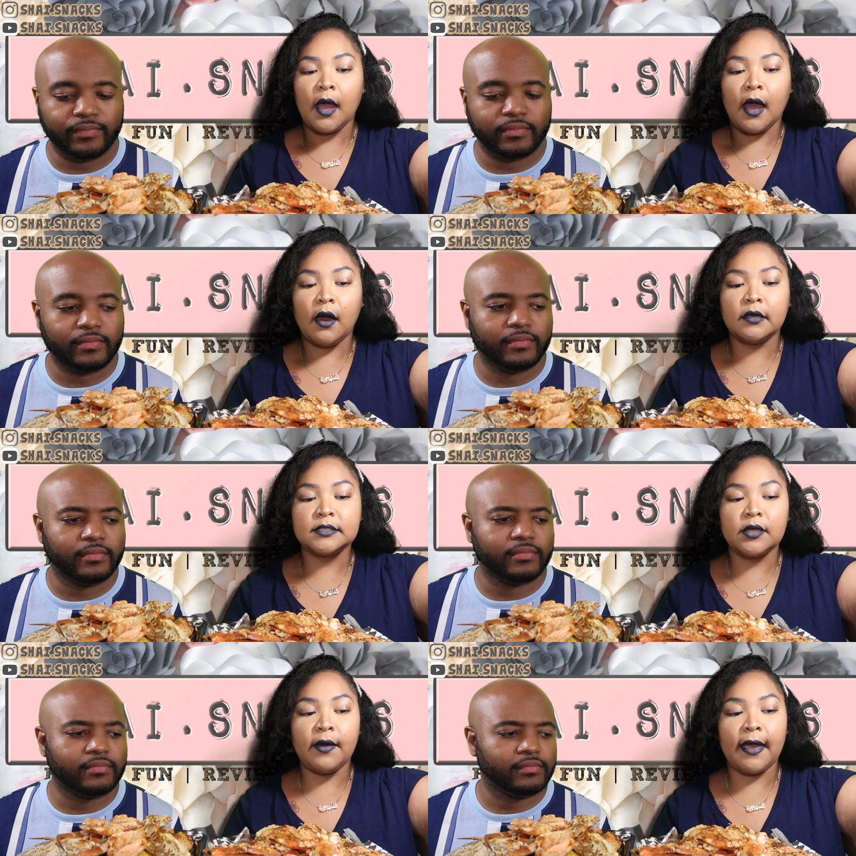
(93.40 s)

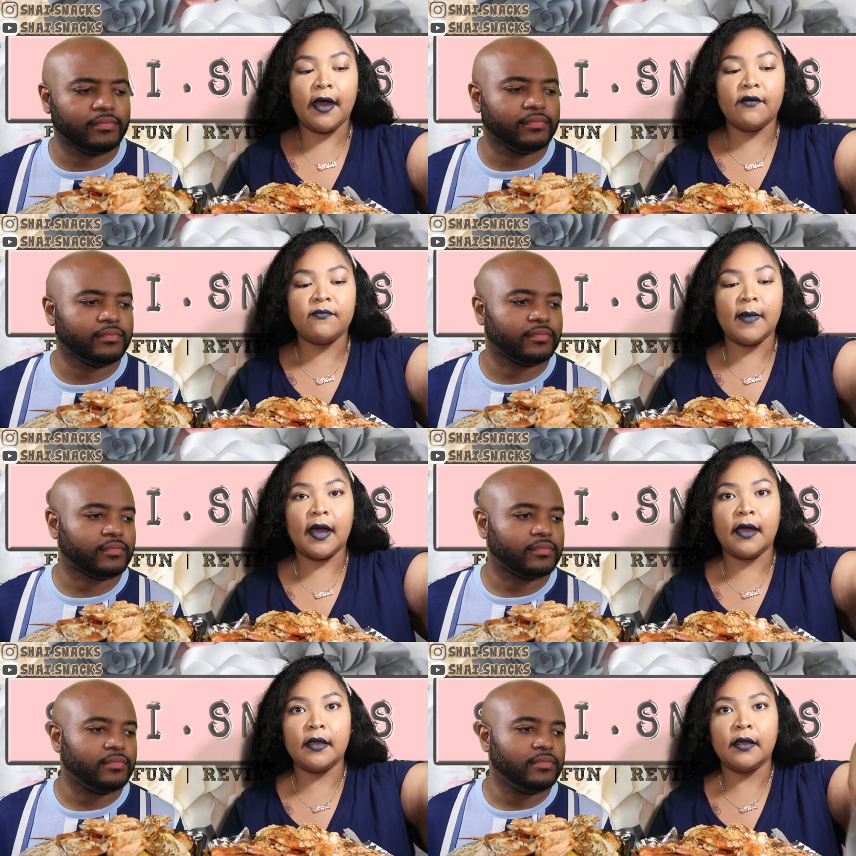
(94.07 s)
Speaker 1: i also have
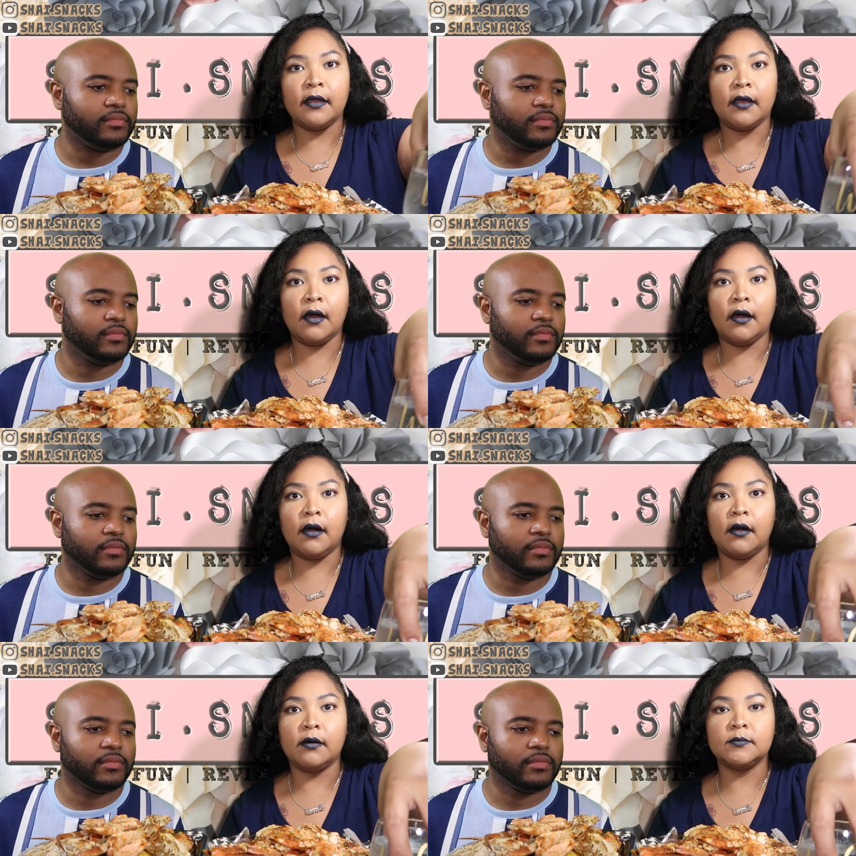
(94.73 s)
my
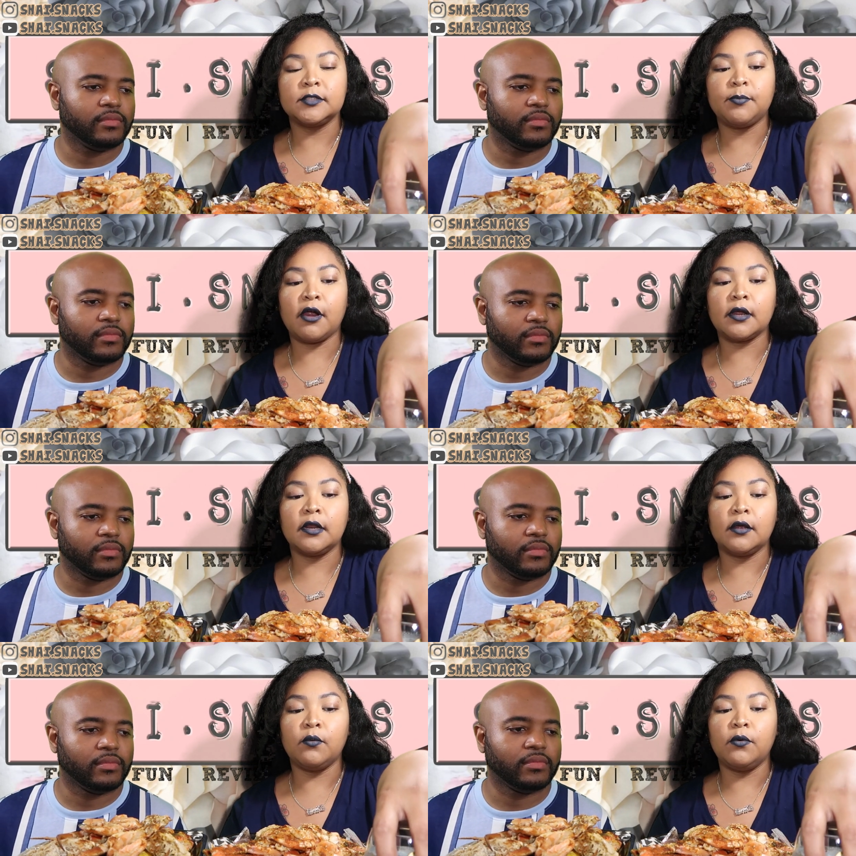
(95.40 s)
um
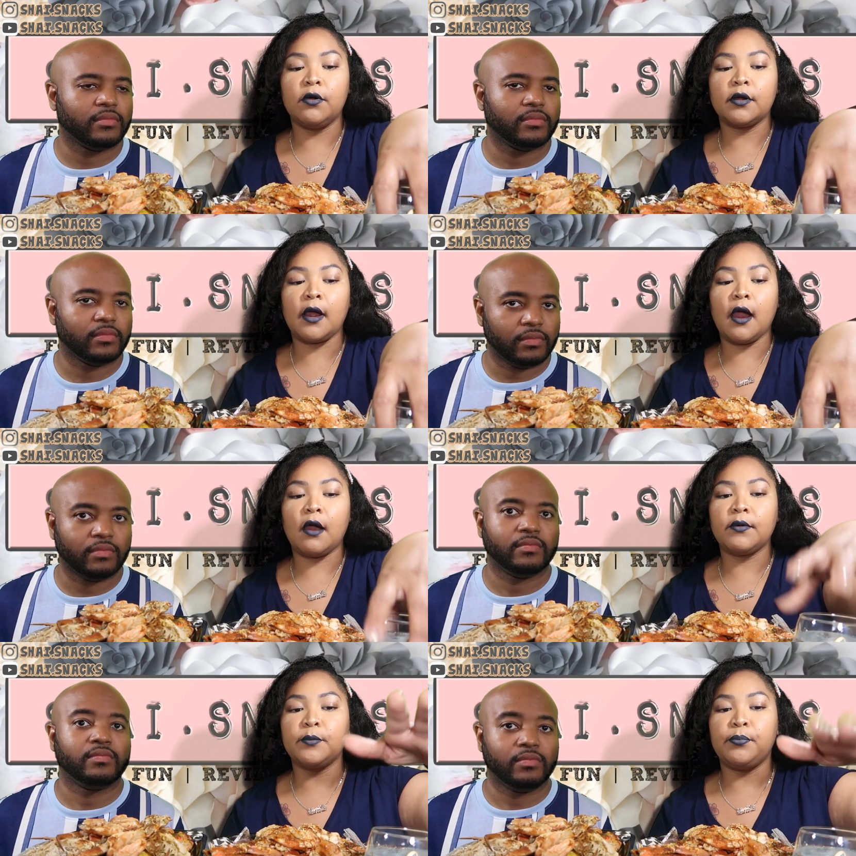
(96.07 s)
sparkling water
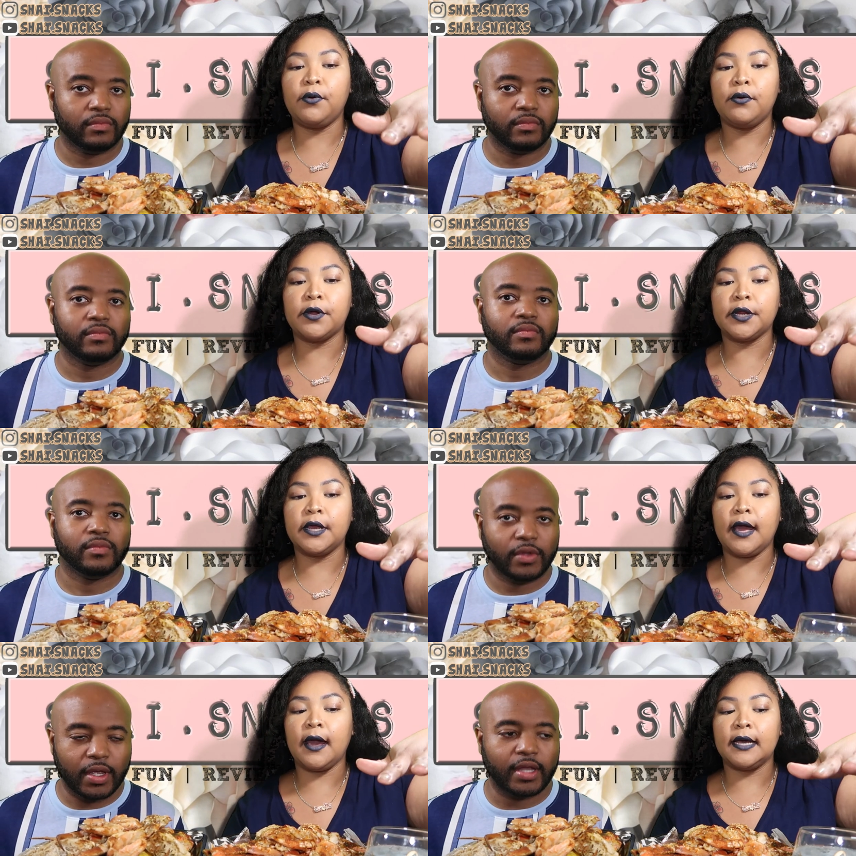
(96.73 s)
already
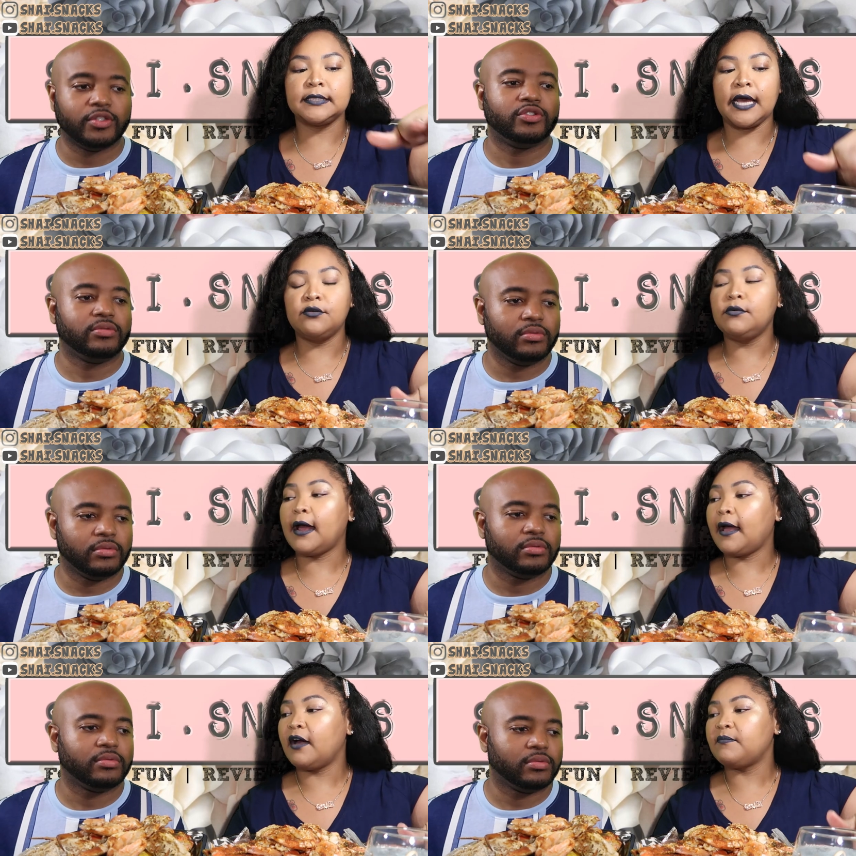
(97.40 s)
poured it guys i
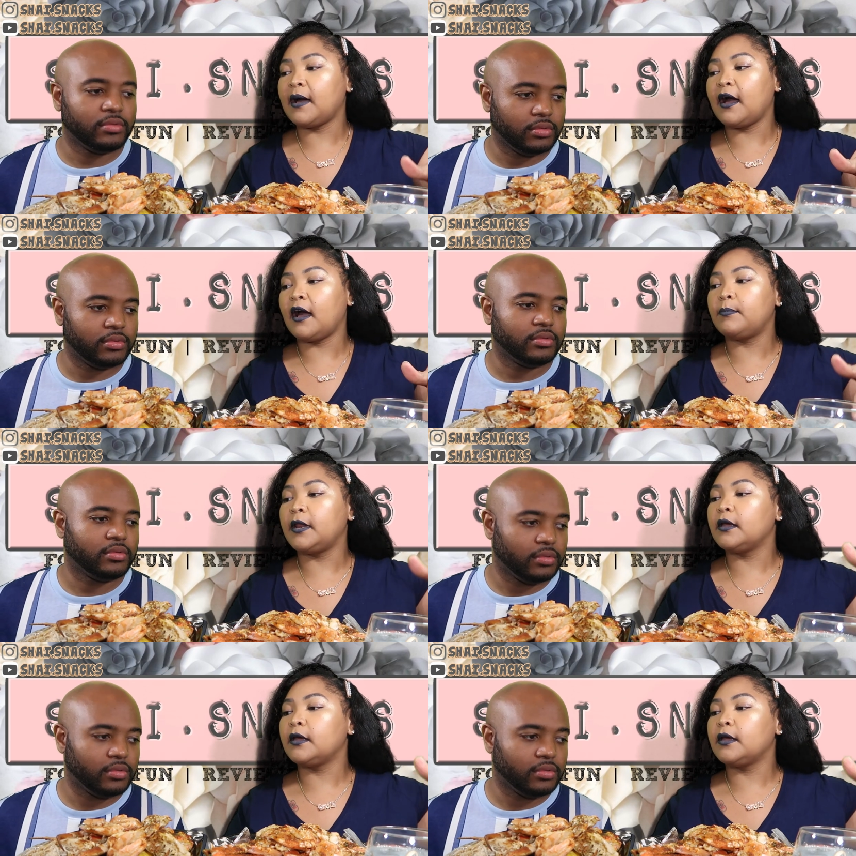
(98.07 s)
do not have my hot